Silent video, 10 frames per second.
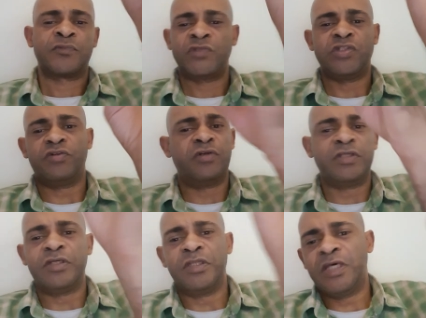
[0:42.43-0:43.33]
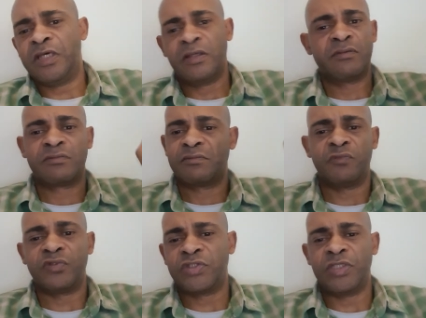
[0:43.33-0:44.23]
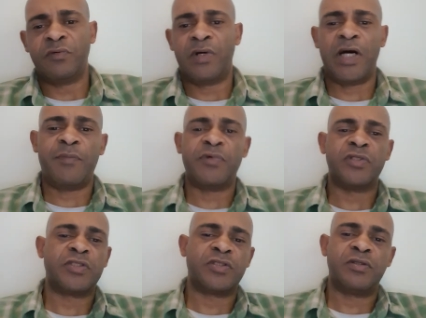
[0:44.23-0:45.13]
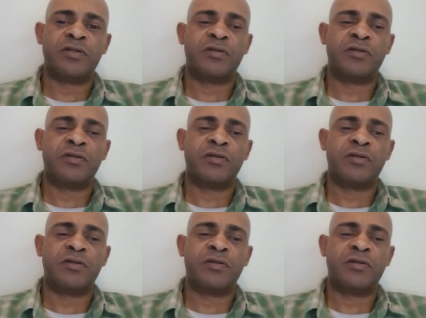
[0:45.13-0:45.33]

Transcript: During the day, we'll see what happens.